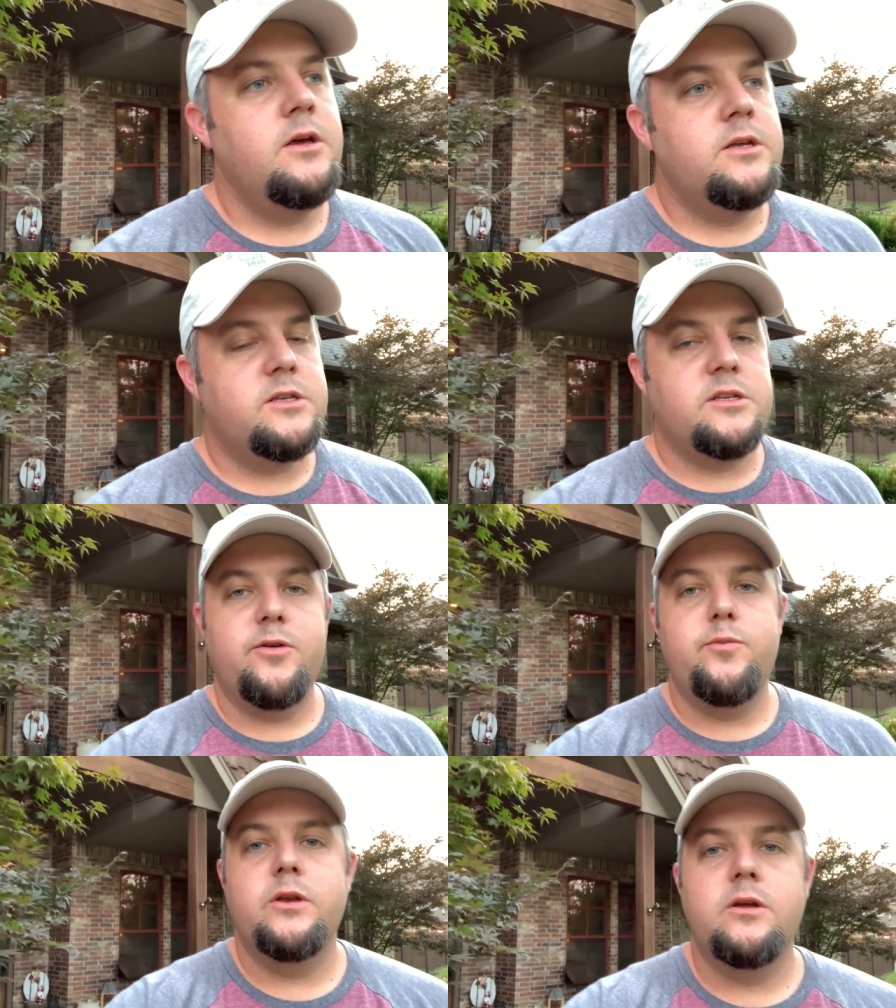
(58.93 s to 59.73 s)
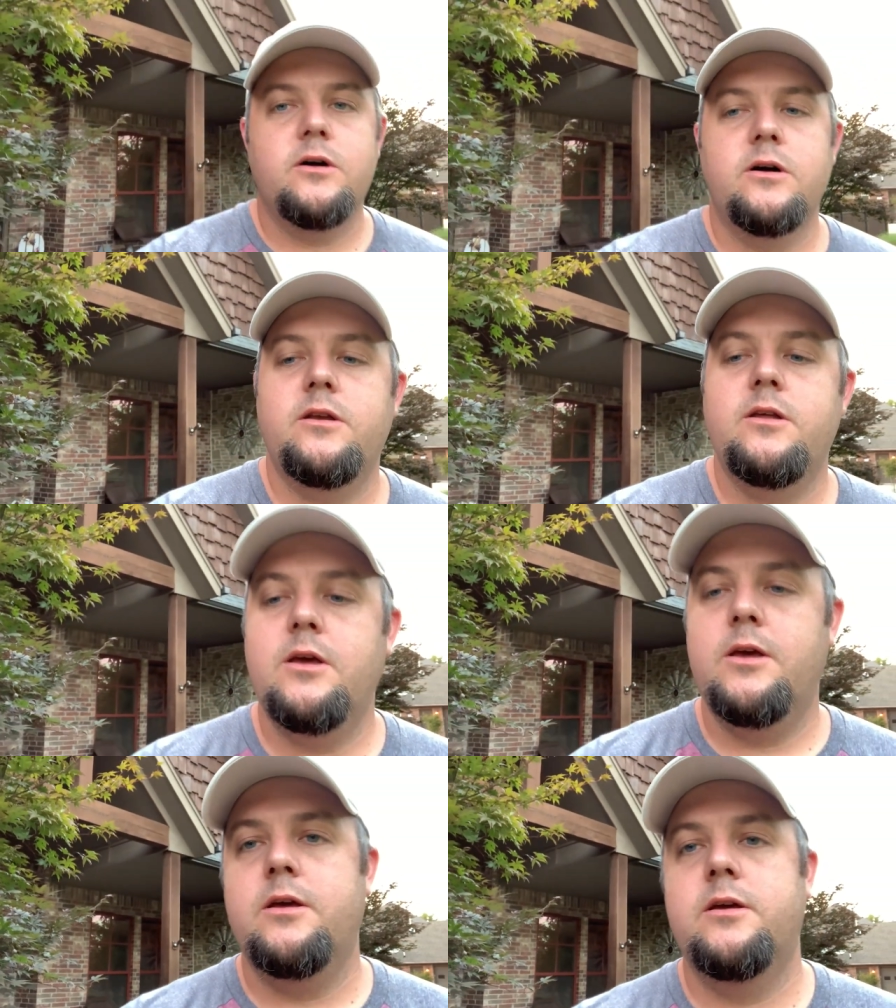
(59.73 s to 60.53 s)
since I've been gone.
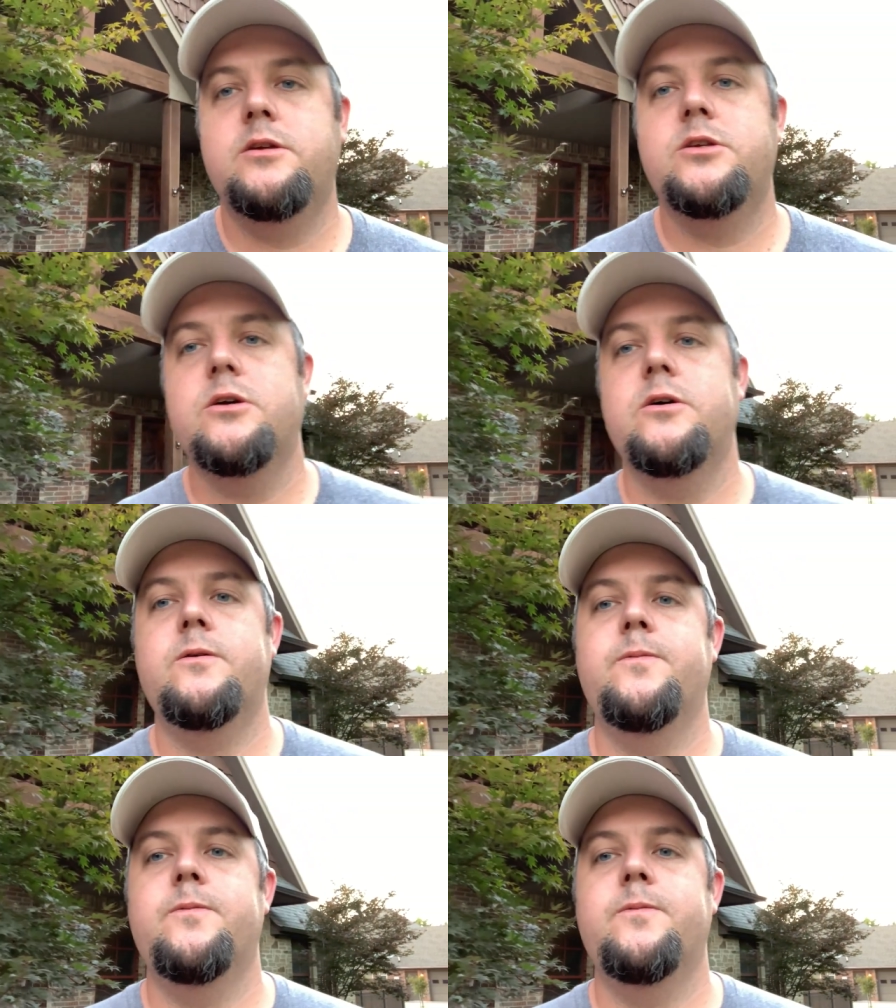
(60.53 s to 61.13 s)
So